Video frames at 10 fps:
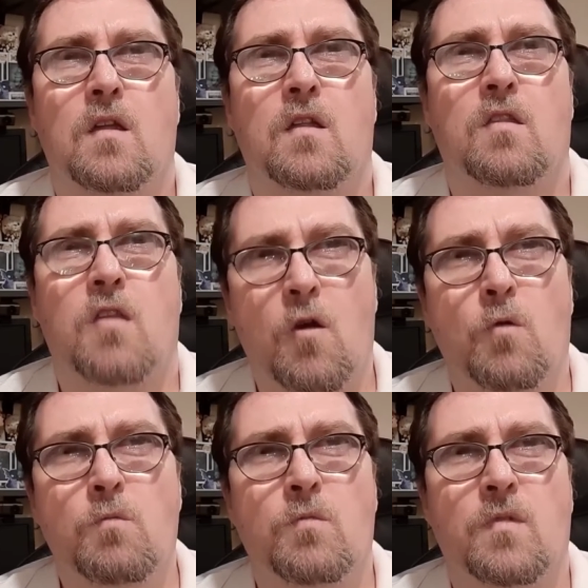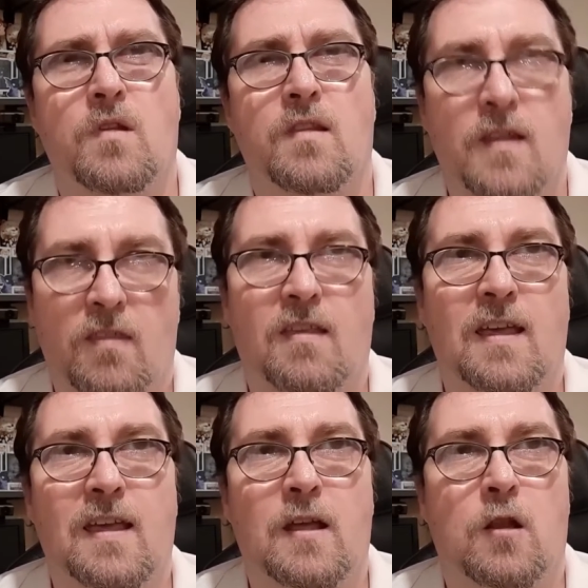So let's
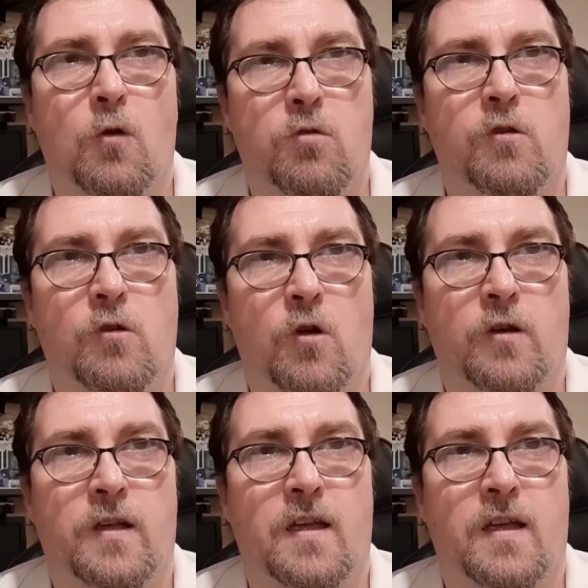take a closer look